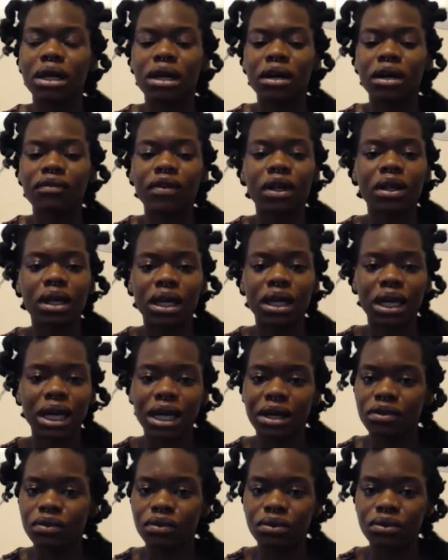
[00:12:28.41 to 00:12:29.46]
felt like I
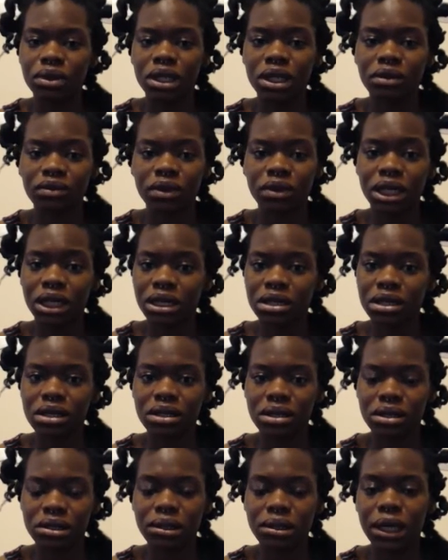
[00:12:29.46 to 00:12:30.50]
had really, really itchy
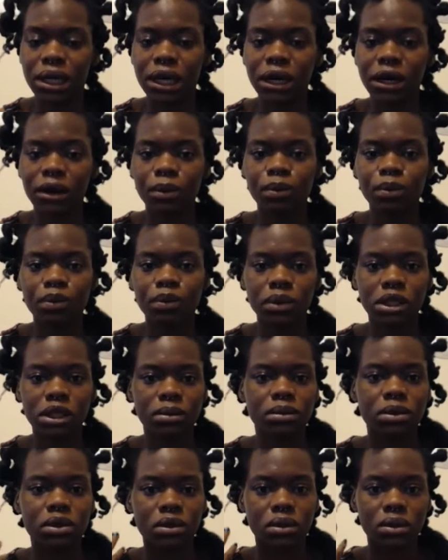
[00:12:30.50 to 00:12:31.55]
scalp, some
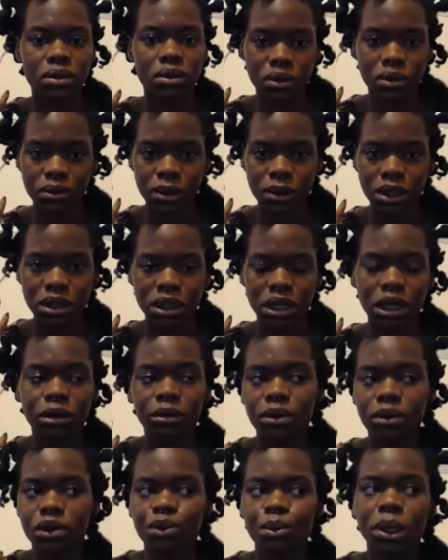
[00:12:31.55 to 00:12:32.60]
sores on my scalp
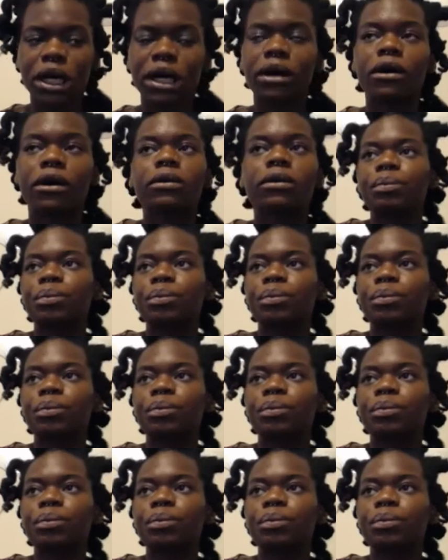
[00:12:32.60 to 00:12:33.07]
as well.